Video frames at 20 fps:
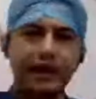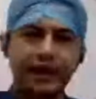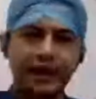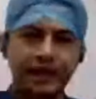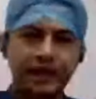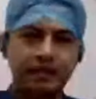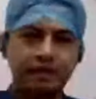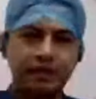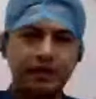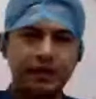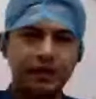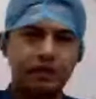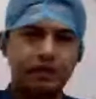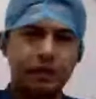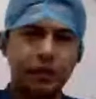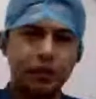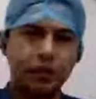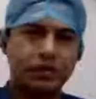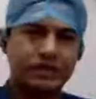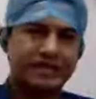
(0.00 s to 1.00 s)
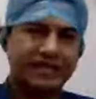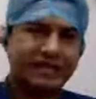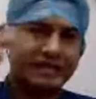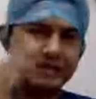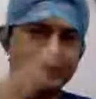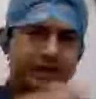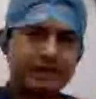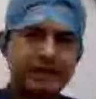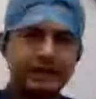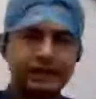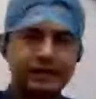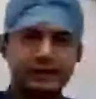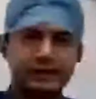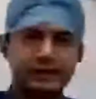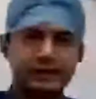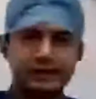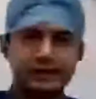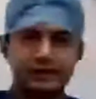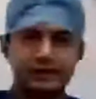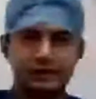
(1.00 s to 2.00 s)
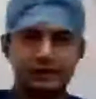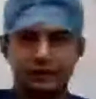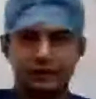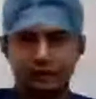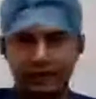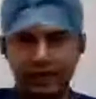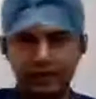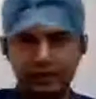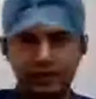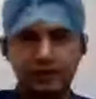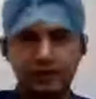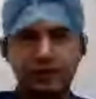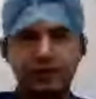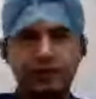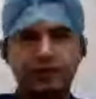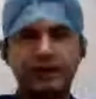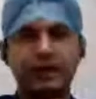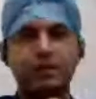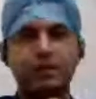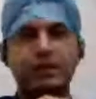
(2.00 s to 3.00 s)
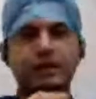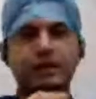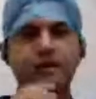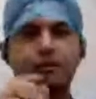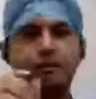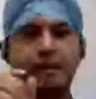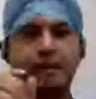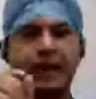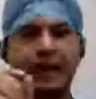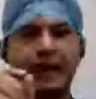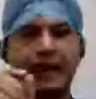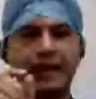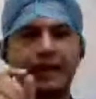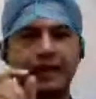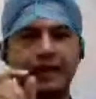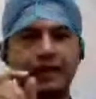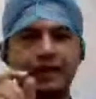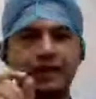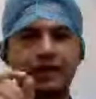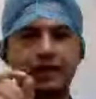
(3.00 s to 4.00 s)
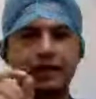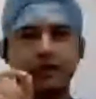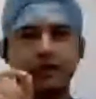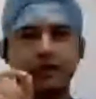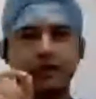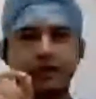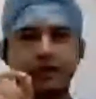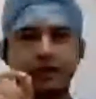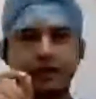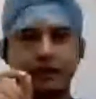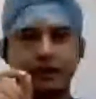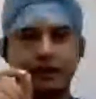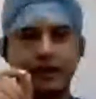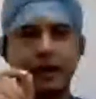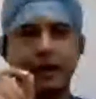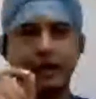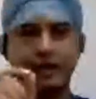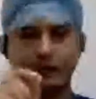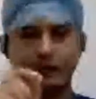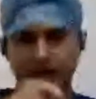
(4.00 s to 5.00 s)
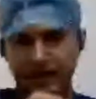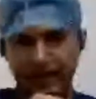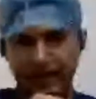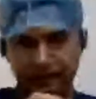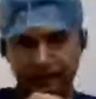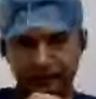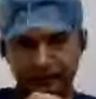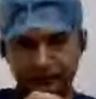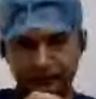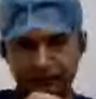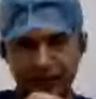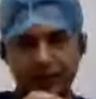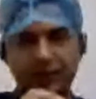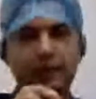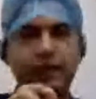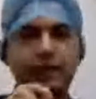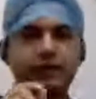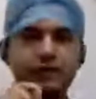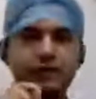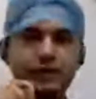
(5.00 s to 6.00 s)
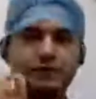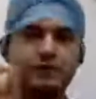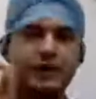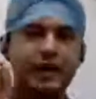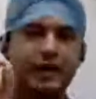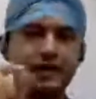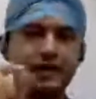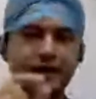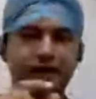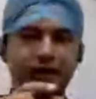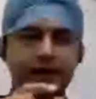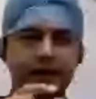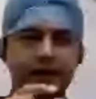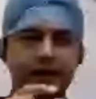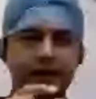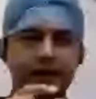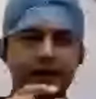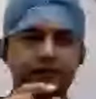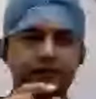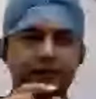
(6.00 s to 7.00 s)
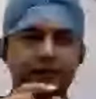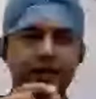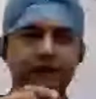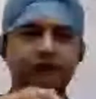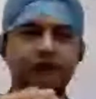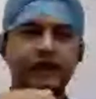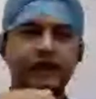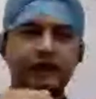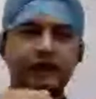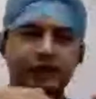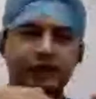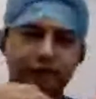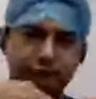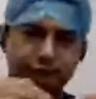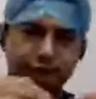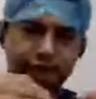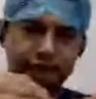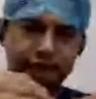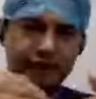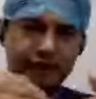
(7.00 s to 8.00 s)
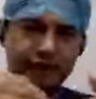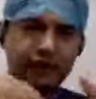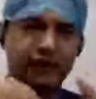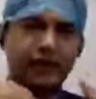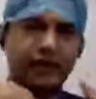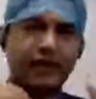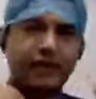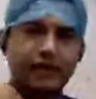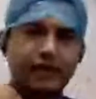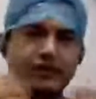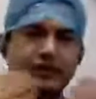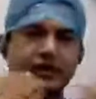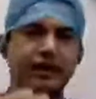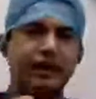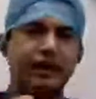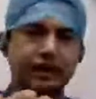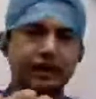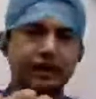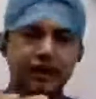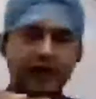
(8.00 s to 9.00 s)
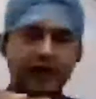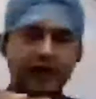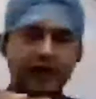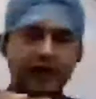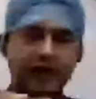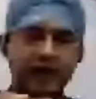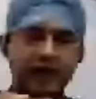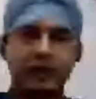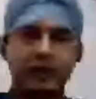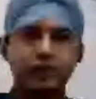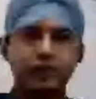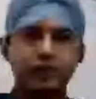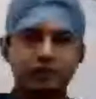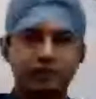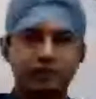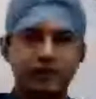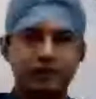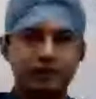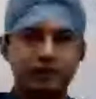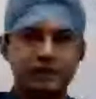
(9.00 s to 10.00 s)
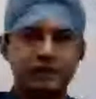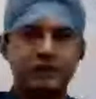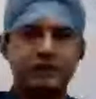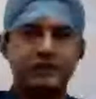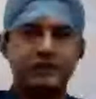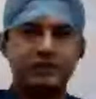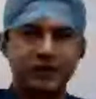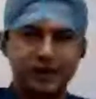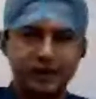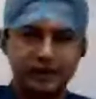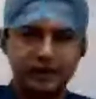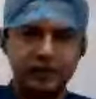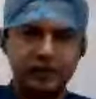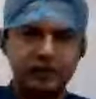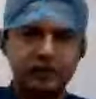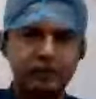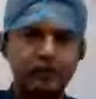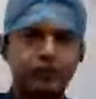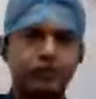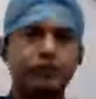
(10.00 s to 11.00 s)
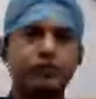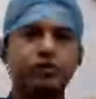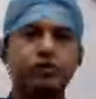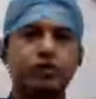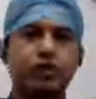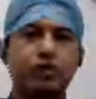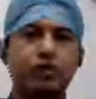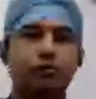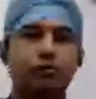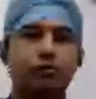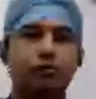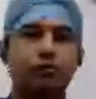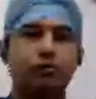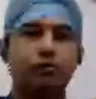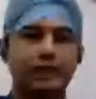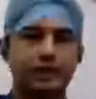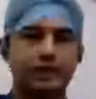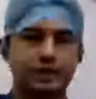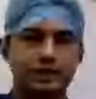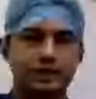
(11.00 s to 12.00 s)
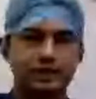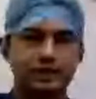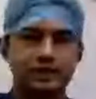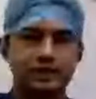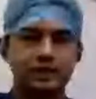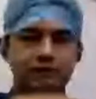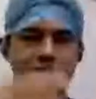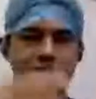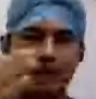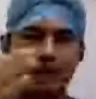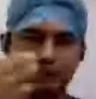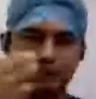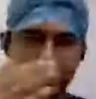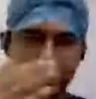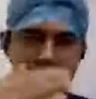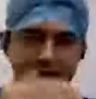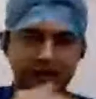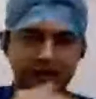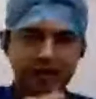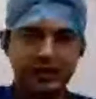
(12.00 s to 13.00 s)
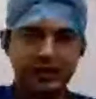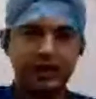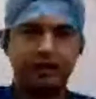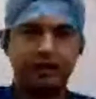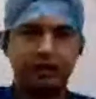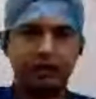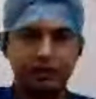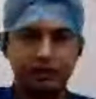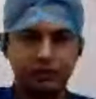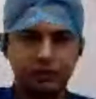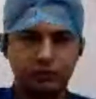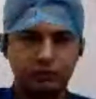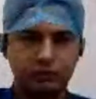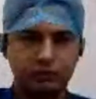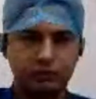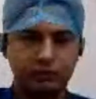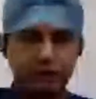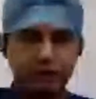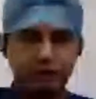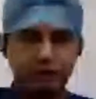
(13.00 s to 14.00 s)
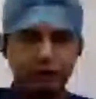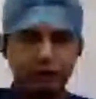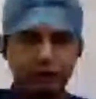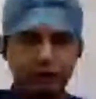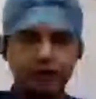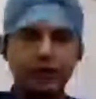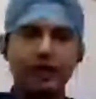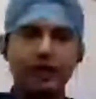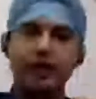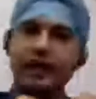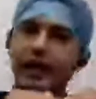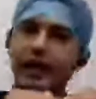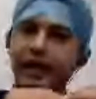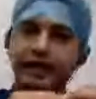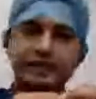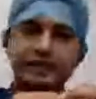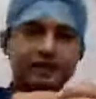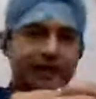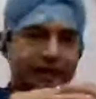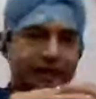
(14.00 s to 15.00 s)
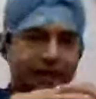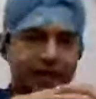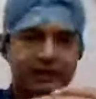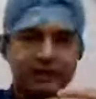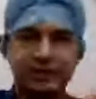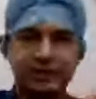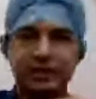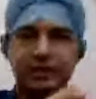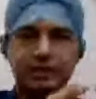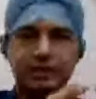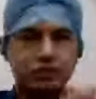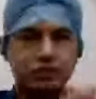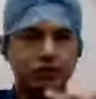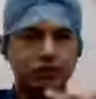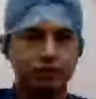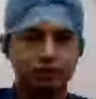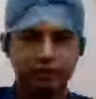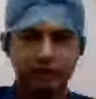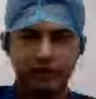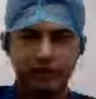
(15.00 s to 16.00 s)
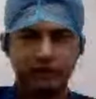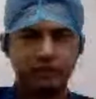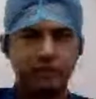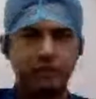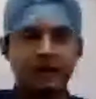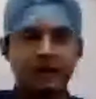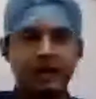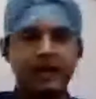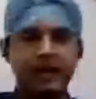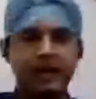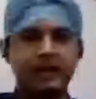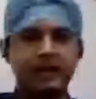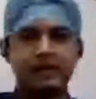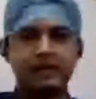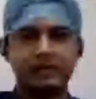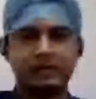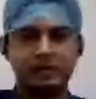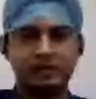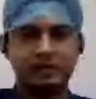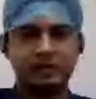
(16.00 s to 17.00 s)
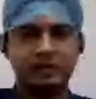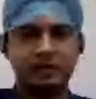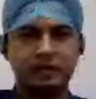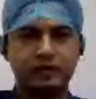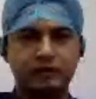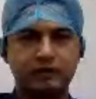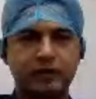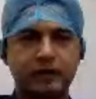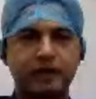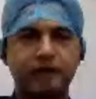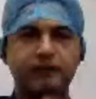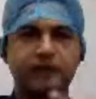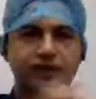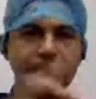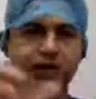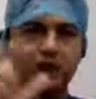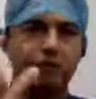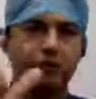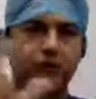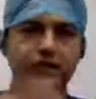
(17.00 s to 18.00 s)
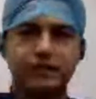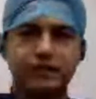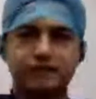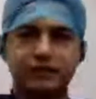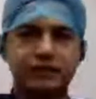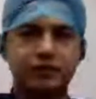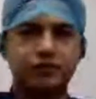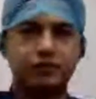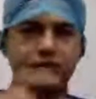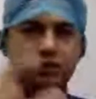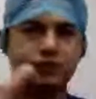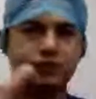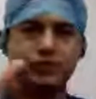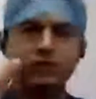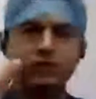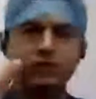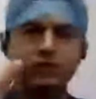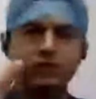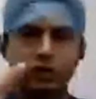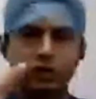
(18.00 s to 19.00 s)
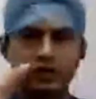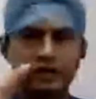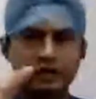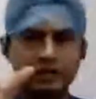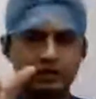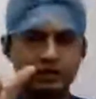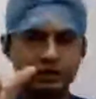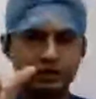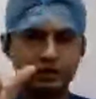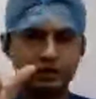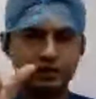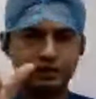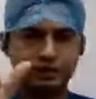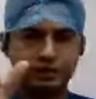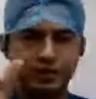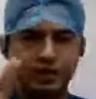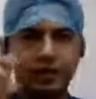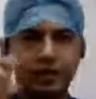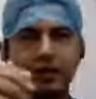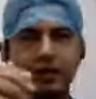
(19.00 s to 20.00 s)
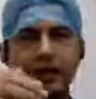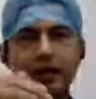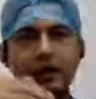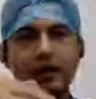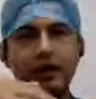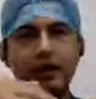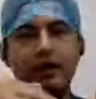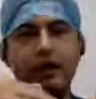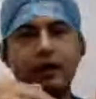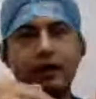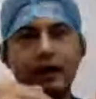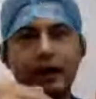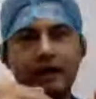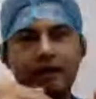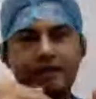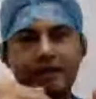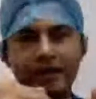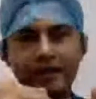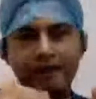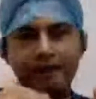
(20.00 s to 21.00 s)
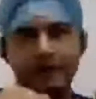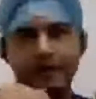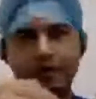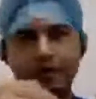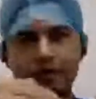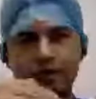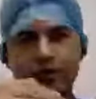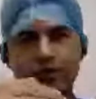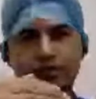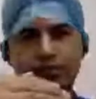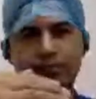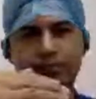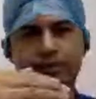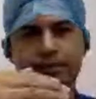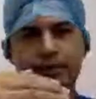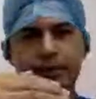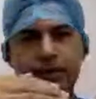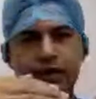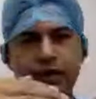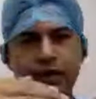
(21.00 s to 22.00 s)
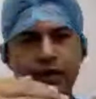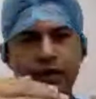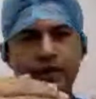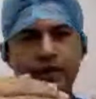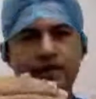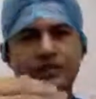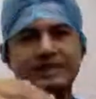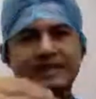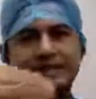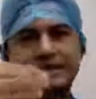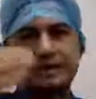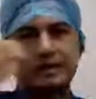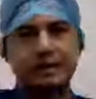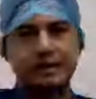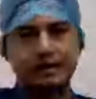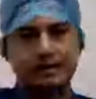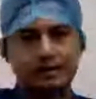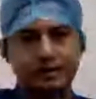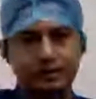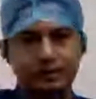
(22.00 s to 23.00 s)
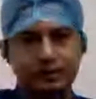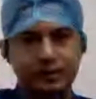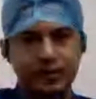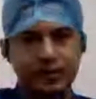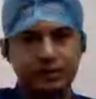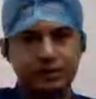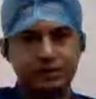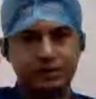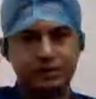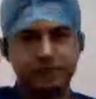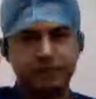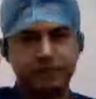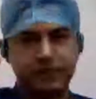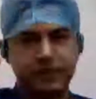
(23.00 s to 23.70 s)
anybody below 60 years of age, we recommend a mechanical heart valve. This mechanical heart valve, if in India, largely the aortic valve disease continues to be through a rheumatic disease, which happens in younger age group of people. It's an excellent tool for them, a mechanical surgical valve, which nowadays we do through a small incision. When we go beyond 60 years of age